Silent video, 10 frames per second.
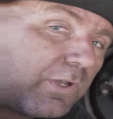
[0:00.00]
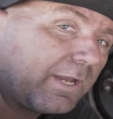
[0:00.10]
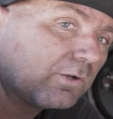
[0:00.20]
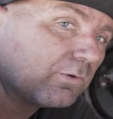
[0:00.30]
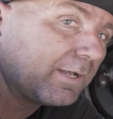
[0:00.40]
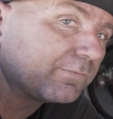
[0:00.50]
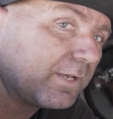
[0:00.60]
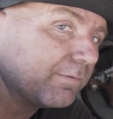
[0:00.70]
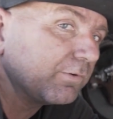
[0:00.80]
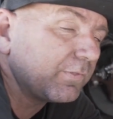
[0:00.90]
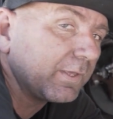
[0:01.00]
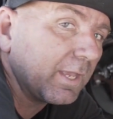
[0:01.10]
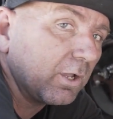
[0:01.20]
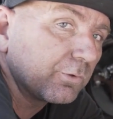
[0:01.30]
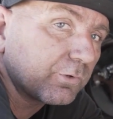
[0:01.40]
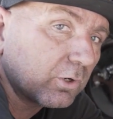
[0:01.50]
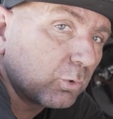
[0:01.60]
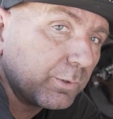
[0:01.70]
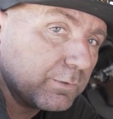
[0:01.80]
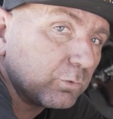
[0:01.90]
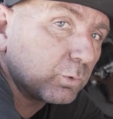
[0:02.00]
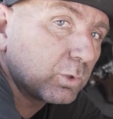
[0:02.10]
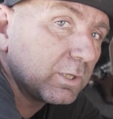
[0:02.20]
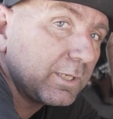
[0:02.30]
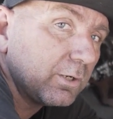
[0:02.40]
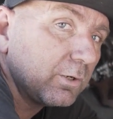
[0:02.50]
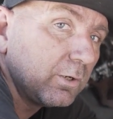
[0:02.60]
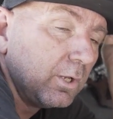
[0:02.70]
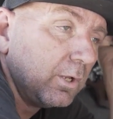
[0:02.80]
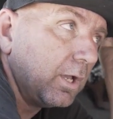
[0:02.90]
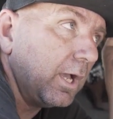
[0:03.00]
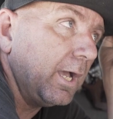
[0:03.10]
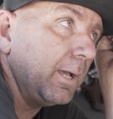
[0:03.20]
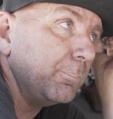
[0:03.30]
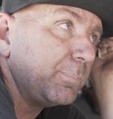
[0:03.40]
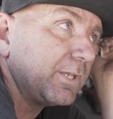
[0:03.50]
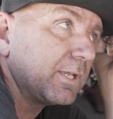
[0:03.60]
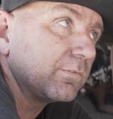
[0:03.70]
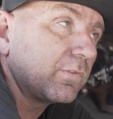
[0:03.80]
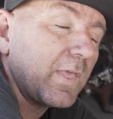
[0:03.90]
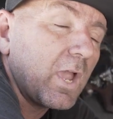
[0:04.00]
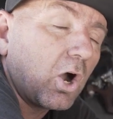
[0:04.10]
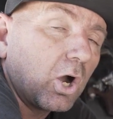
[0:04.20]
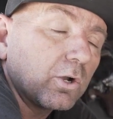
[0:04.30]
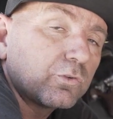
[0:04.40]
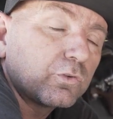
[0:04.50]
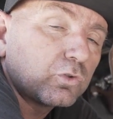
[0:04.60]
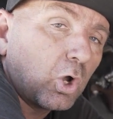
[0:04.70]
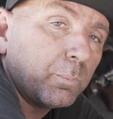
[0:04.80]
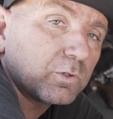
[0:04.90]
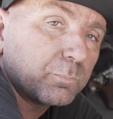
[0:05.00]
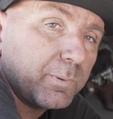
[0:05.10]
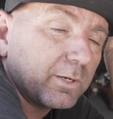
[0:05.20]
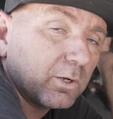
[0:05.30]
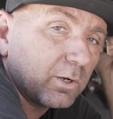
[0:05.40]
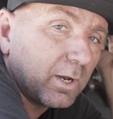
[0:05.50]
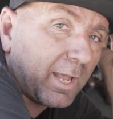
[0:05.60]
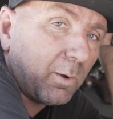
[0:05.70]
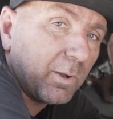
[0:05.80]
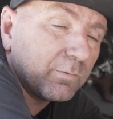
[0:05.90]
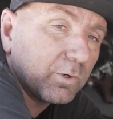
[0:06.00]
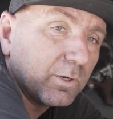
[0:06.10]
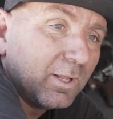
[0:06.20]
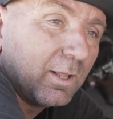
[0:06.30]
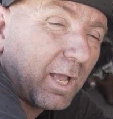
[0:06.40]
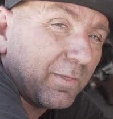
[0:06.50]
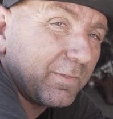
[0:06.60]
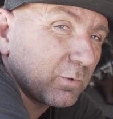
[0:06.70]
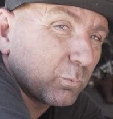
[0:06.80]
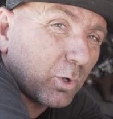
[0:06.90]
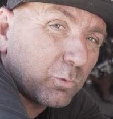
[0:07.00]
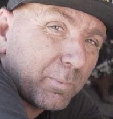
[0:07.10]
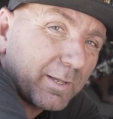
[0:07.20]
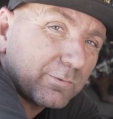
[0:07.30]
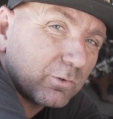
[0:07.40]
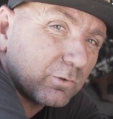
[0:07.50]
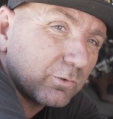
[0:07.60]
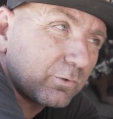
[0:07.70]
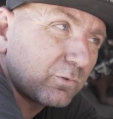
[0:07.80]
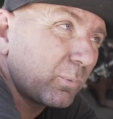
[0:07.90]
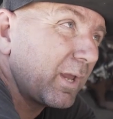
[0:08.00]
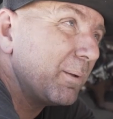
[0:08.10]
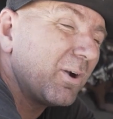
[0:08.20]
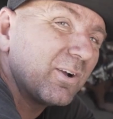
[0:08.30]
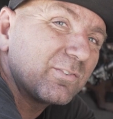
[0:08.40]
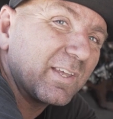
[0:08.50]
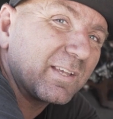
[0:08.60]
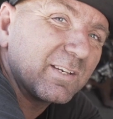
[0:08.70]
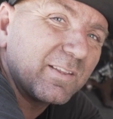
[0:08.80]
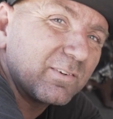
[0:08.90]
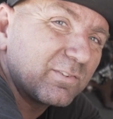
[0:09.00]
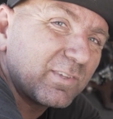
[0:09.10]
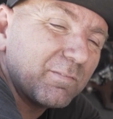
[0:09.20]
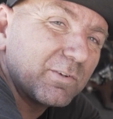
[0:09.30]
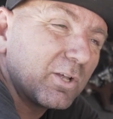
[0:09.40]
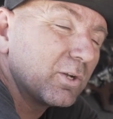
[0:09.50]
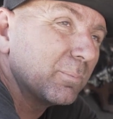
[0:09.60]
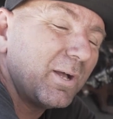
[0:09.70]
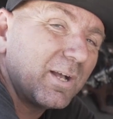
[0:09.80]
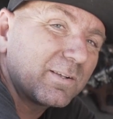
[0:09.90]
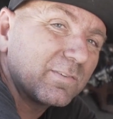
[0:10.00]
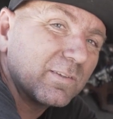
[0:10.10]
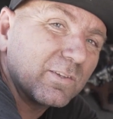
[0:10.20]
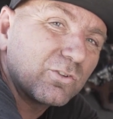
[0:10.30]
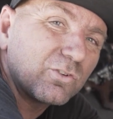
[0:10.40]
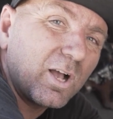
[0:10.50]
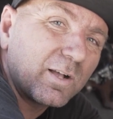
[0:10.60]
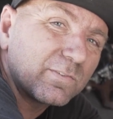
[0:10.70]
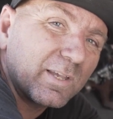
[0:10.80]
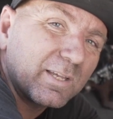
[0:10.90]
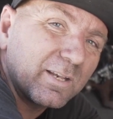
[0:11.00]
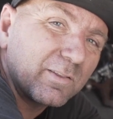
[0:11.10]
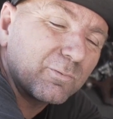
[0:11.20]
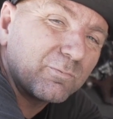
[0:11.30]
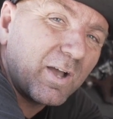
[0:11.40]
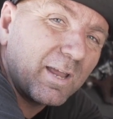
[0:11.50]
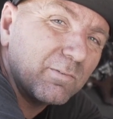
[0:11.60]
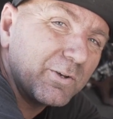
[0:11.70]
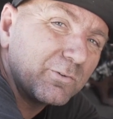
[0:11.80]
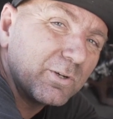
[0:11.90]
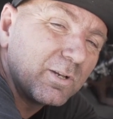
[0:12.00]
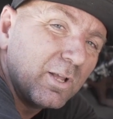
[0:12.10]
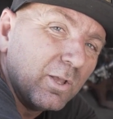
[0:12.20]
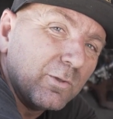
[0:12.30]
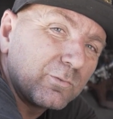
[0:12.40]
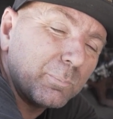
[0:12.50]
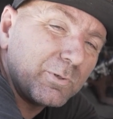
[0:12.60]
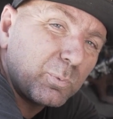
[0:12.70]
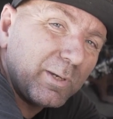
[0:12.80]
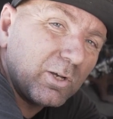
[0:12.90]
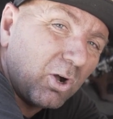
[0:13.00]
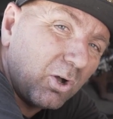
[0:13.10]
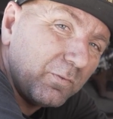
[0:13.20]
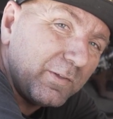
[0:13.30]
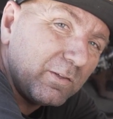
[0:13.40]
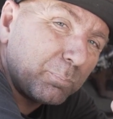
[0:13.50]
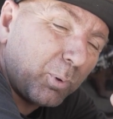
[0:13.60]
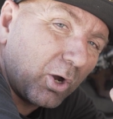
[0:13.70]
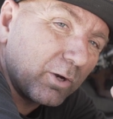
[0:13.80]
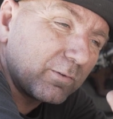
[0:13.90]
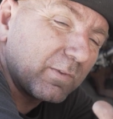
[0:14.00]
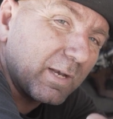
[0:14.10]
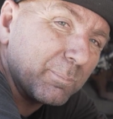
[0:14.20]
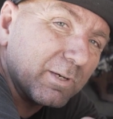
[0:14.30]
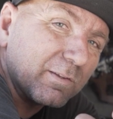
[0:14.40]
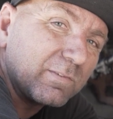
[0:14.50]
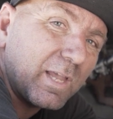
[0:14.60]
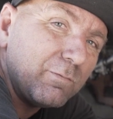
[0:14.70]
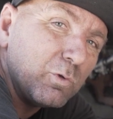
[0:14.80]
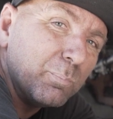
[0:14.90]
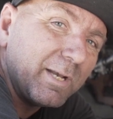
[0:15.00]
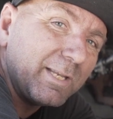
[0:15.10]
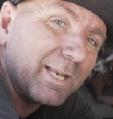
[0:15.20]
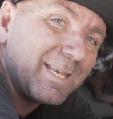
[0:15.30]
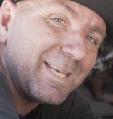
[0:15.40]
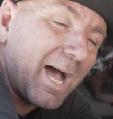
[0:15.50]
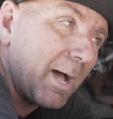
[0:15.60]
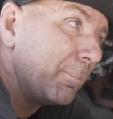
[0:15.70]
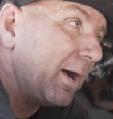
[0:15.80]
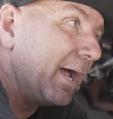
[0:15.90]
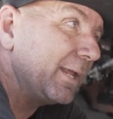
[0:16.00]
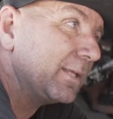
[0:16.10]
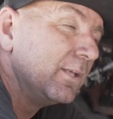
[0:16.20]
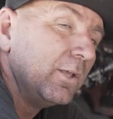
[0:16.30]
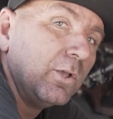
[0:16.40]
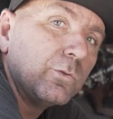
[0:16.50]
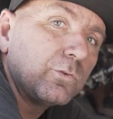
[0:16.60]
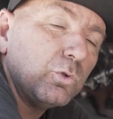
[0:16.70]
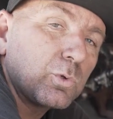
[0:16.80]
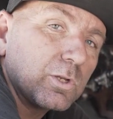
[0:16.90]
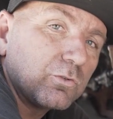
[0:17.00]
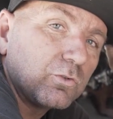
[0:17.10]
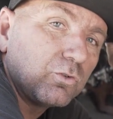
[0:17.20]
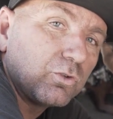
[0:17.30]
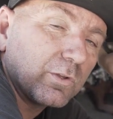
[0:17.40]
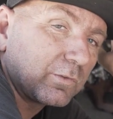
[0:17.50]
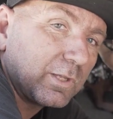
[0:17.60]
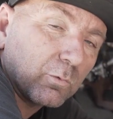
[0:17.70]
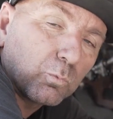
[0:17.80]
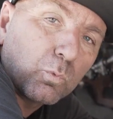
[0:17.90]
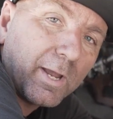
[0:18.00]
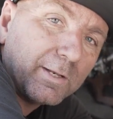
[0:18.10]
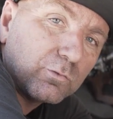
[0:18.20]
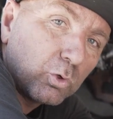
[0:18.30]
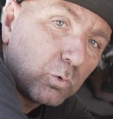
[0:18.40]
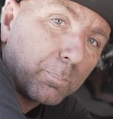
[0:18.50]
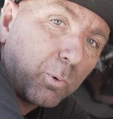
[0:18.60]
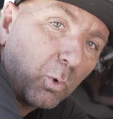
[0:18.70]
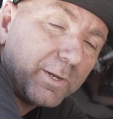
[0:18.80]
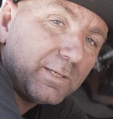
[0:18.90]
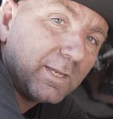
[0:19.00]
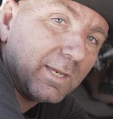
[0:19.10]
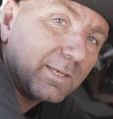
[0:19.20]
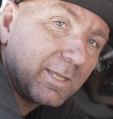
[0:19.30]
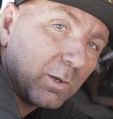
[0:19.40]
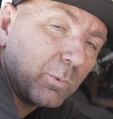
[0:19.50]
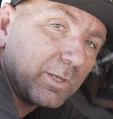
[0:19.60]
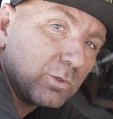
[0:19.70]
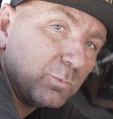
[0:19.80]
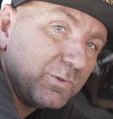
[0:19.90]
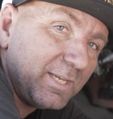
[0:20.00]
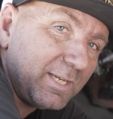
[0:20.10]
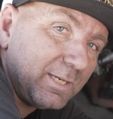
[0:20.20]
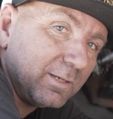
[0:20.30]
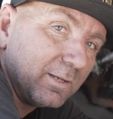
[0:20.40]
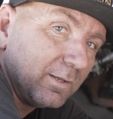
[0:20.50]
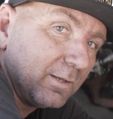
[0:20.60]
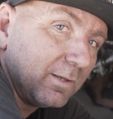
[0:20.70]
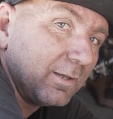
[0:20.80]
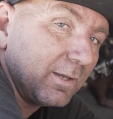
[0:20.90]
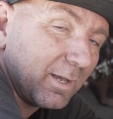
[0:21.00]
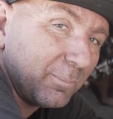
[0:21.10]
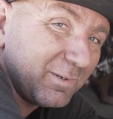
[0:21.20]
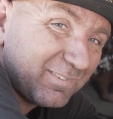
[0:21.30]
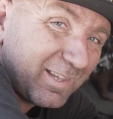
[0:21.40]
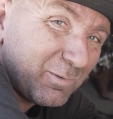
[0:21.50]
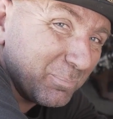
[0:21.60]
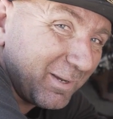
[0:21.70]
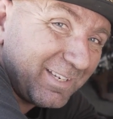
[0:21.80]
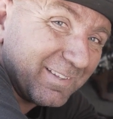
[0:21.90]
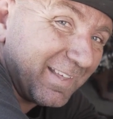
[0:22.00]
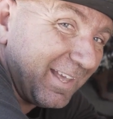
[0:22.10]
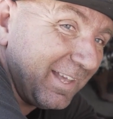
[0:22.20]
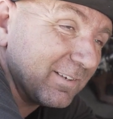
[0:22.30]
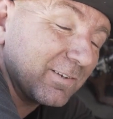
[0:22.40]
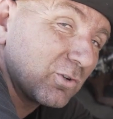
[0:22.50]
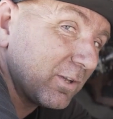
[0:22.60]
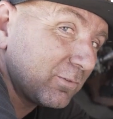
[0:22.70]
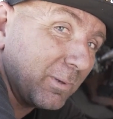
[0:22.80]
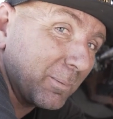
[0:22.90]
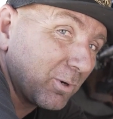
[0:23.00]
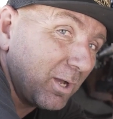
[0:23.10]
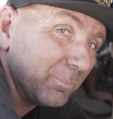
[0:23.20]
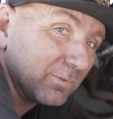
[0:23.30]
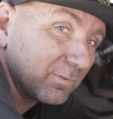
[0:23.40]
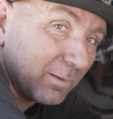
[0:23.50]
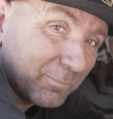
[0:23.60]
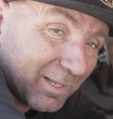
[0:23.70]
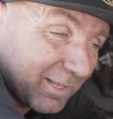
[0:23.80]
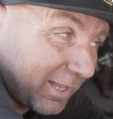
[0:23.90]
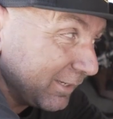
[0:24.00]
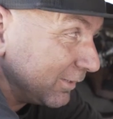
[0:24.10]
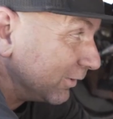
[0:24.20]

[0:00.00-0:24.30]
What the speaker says: tire rods and everything else are going to clear, because they are so much bigger. However, I think the Roadmaster sway bar is like another 700 bucks and the shocks like another 500. So between all these parts that I'm gonna save you money on not buying, so you can just get right to the point and get what you need. I'm gonna save you money in the end, trust me, I promise. I'm not lying